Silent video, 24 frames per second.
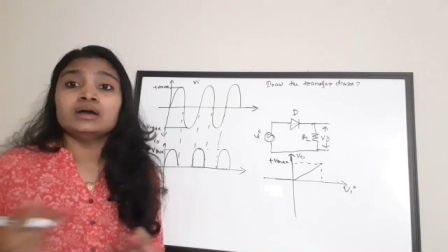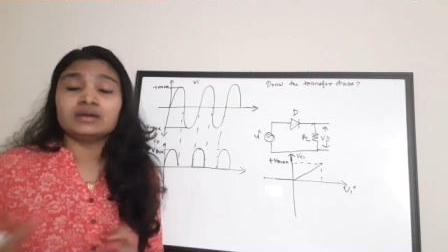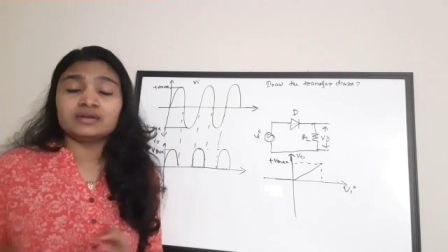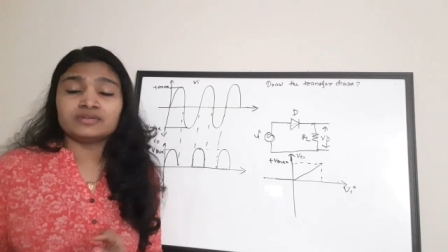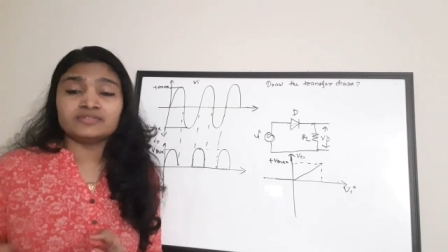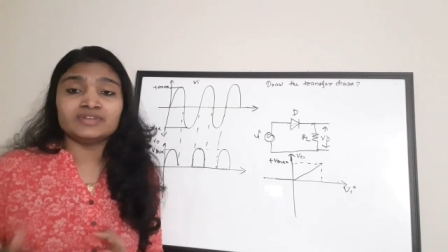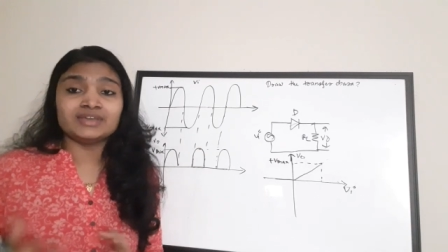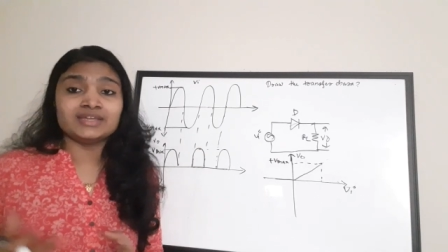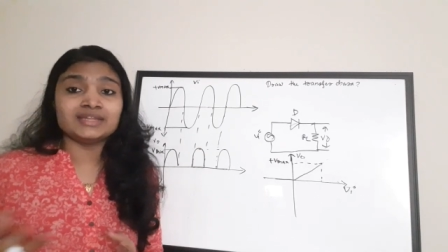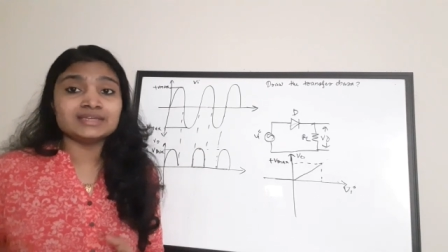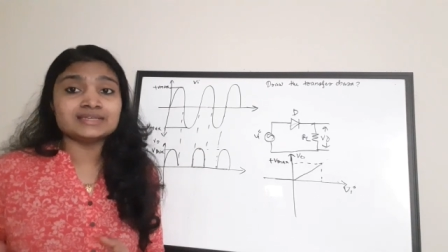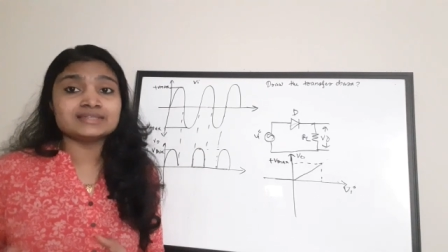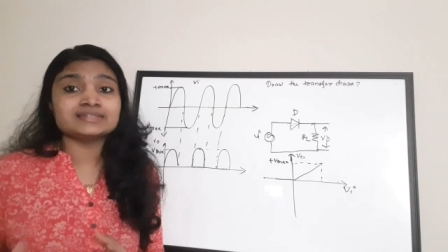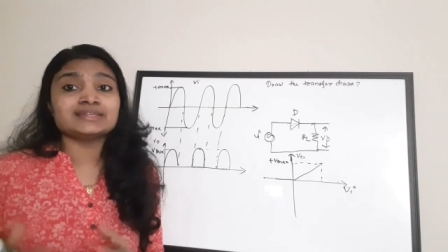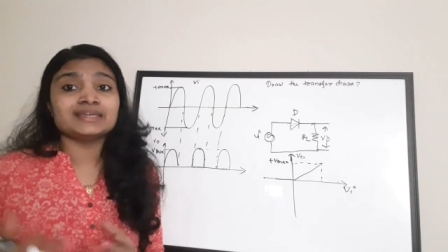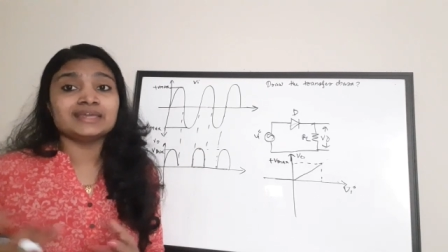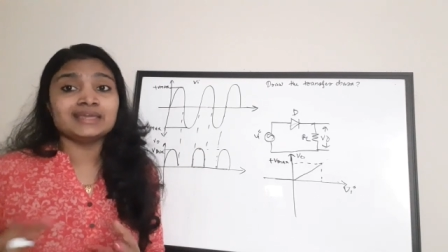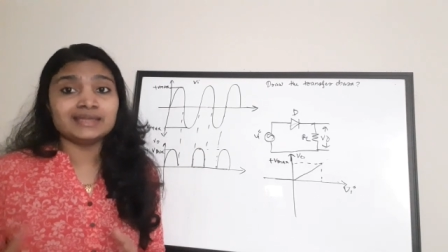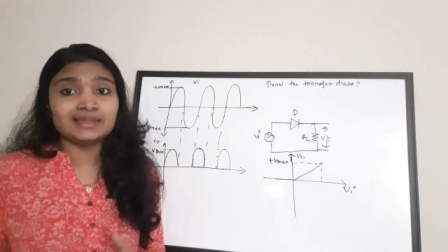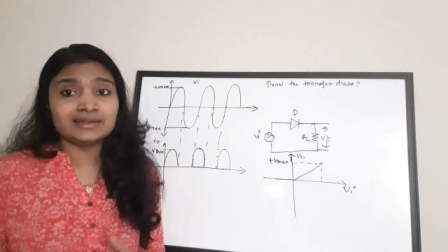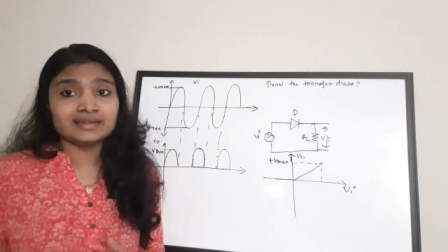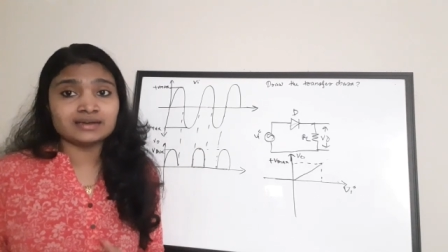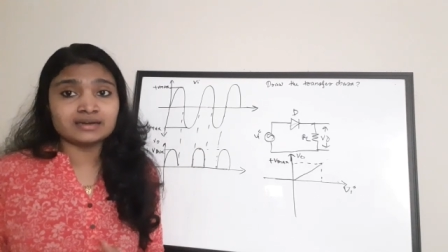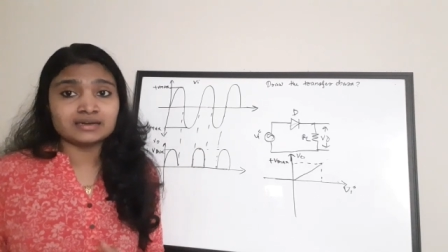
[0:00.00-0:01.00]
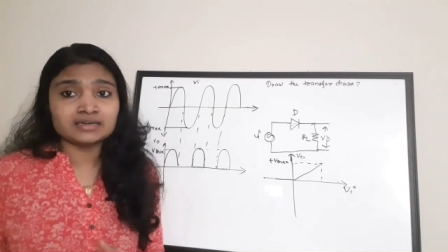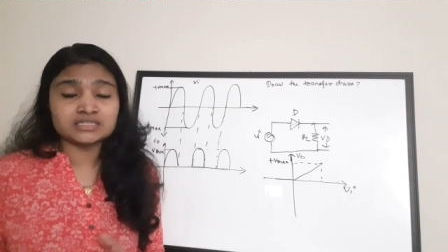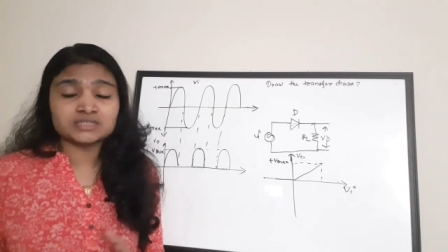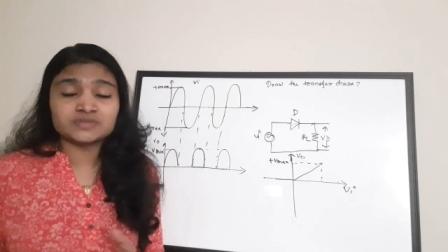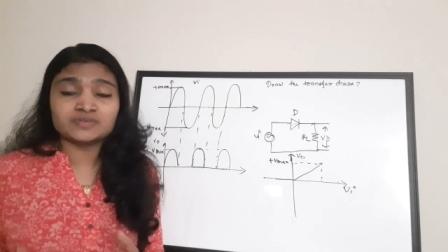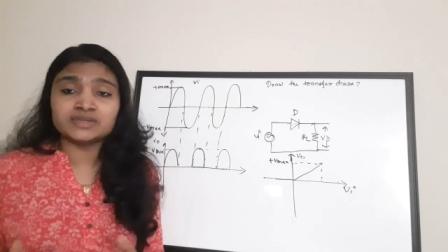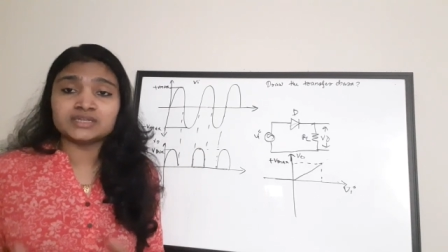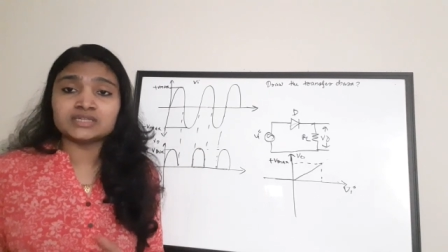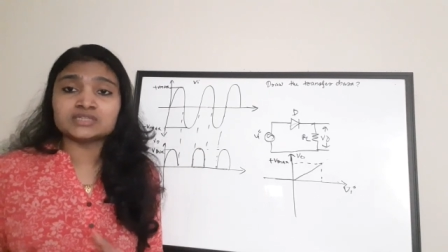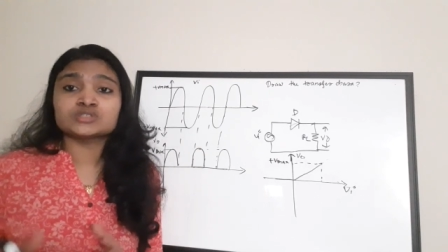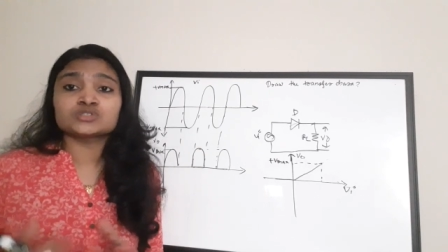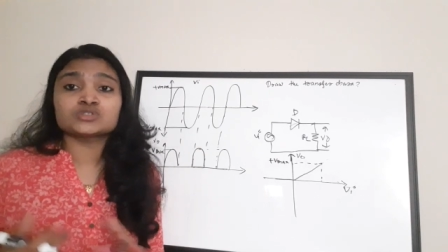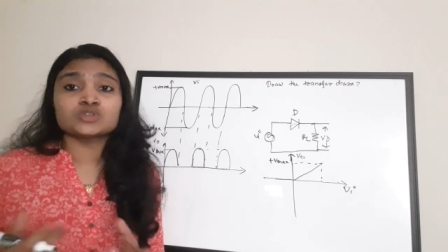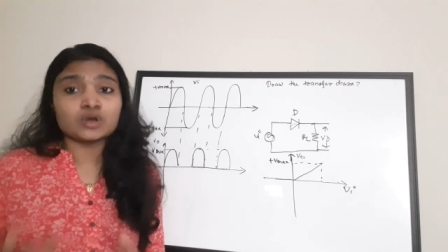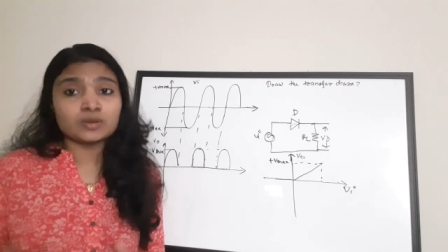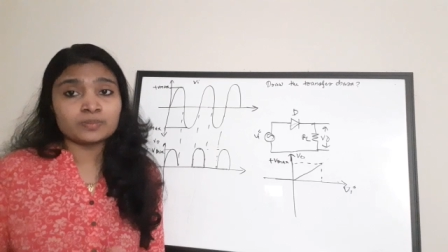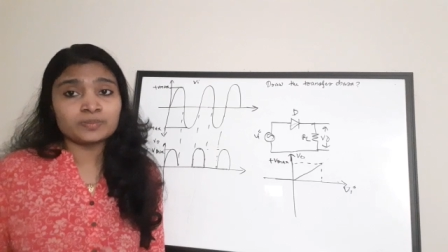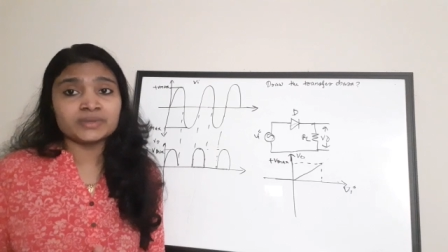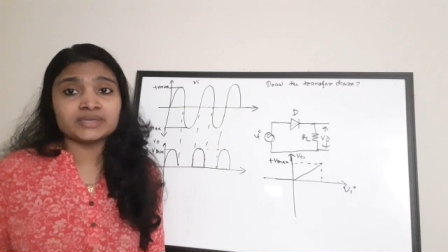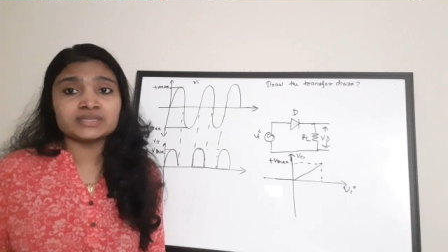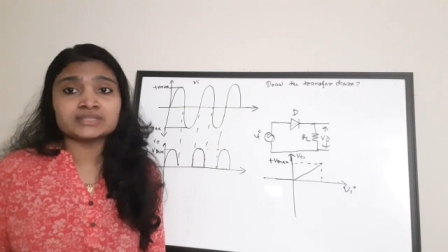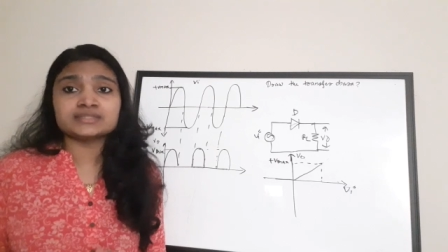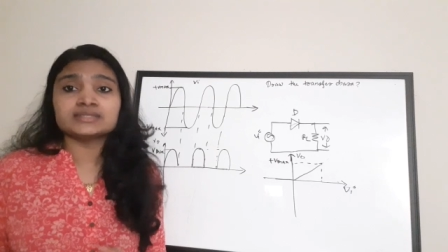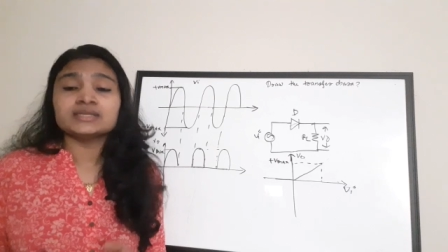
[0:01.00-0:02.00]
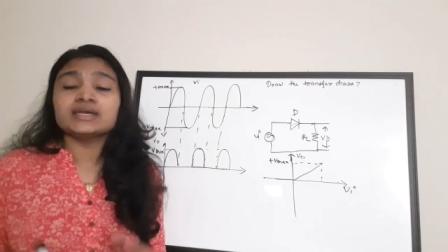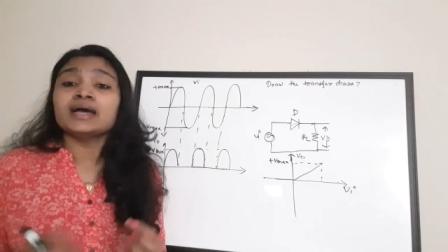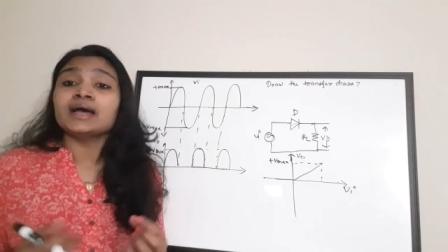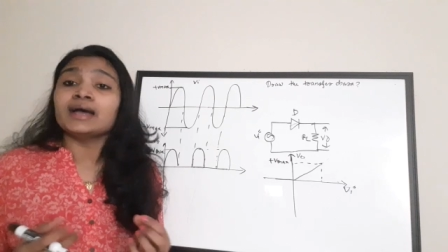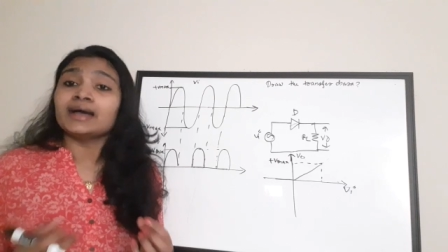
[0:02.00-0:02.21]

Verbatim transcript: uh, various areas, various topics.